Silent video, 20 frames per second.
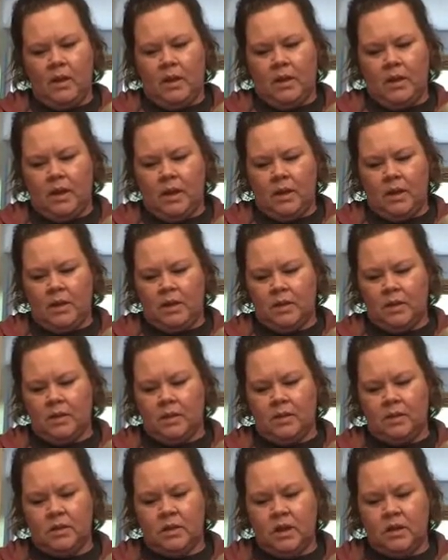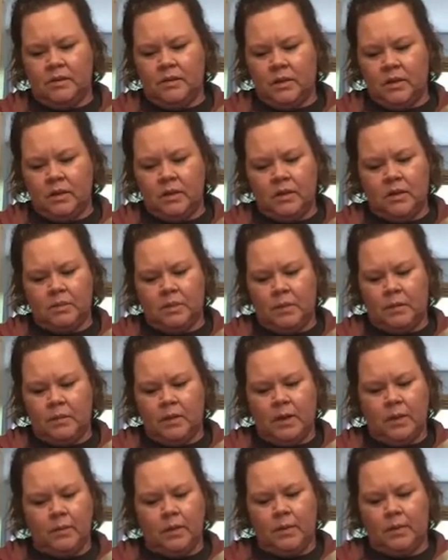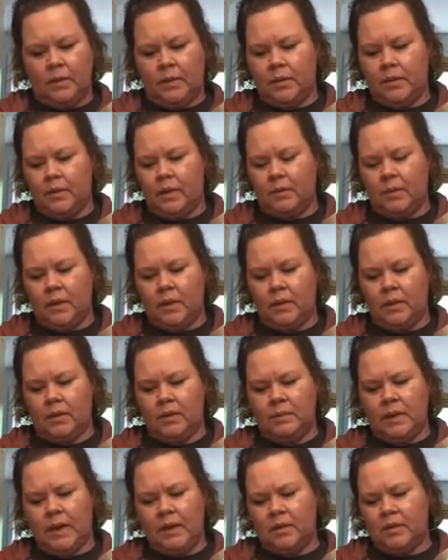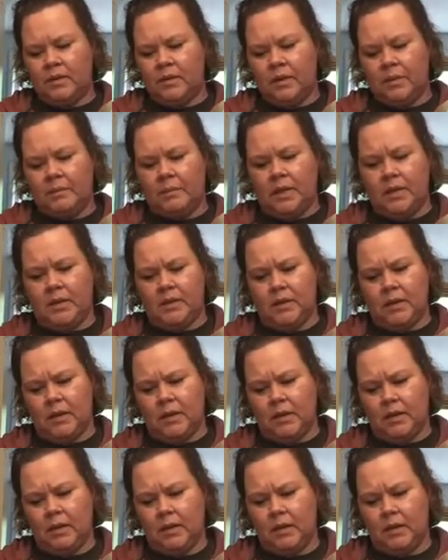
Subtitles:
And the stuff that these people come up with, I mean, these patterns are amazing.